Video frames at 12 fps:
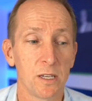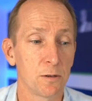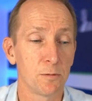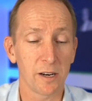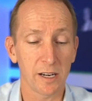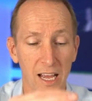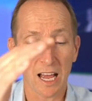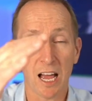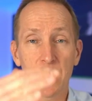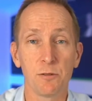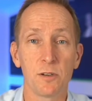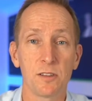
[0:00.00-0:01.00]
can write
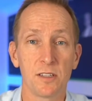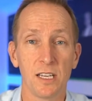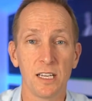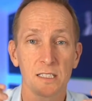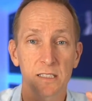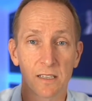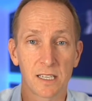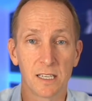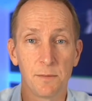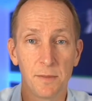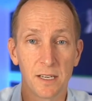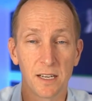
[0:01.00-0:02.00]
100 things like in
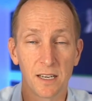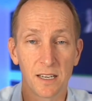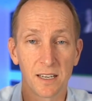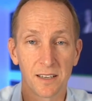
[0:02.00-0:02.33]
a minute.